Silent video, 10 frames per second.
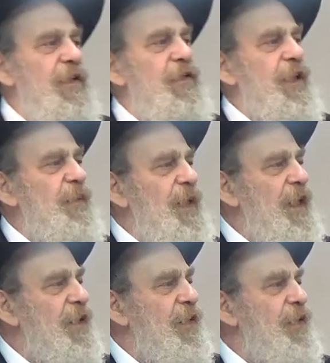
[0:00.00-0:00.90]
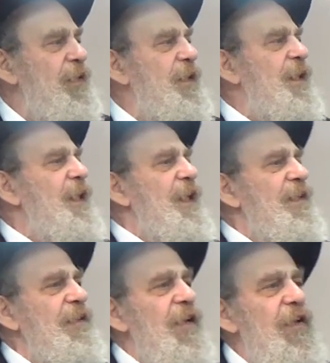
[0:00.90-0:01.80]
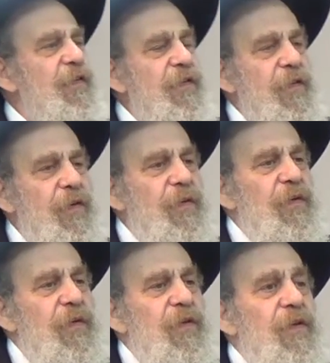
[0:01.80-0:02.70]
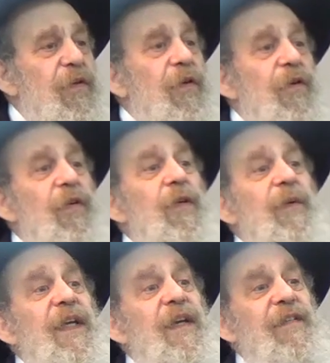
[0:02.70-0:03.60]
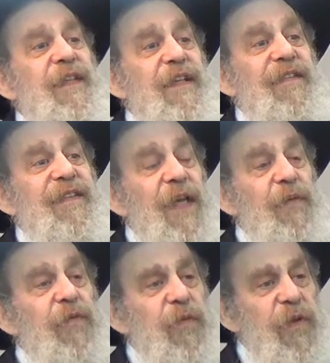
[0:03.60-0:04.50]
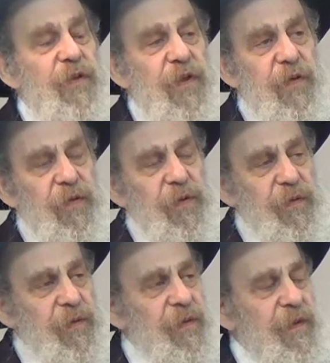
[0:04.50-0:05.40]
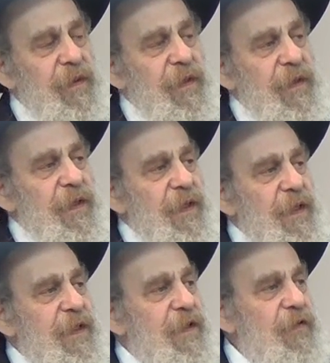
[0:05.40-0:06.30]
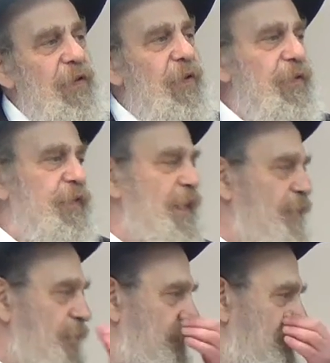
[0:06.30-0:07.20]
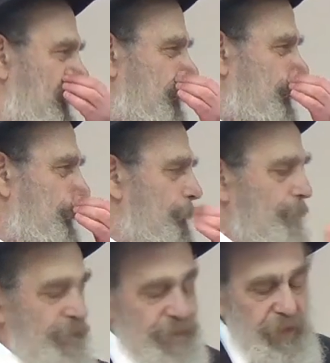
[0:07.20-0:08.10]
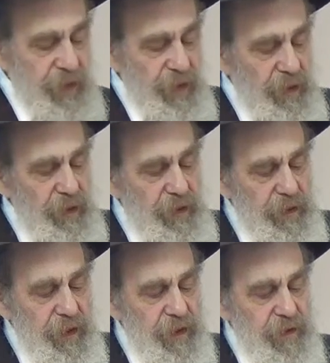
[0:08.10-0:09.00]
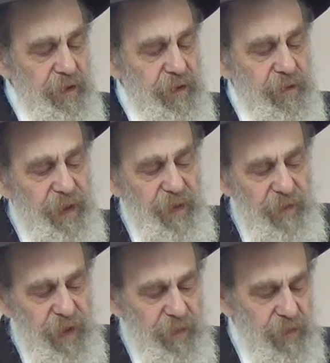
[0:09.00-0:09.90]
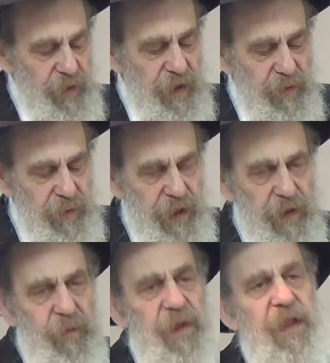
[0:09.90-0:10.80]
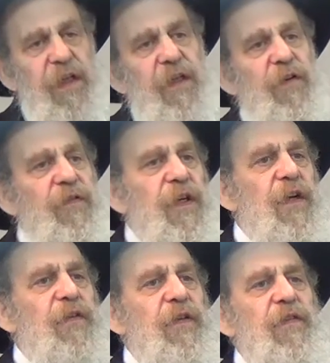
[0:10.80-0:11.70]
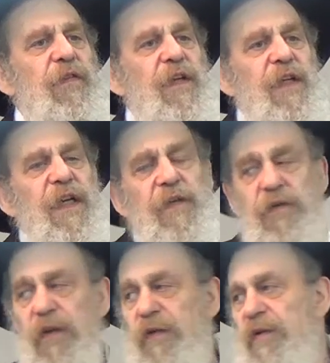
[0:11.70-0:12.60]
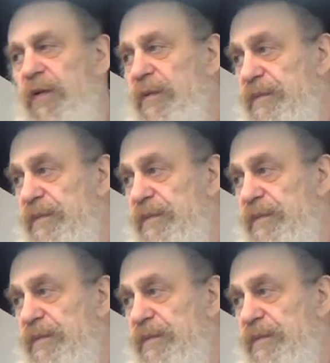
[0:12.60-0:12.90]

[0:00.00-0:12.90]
Hashem Echad, is also only because that stems from the Torah. Like there's a whole system from the Rebbe that the Rambam, right away in the beginning of Hilchos Yesodei HaTorah,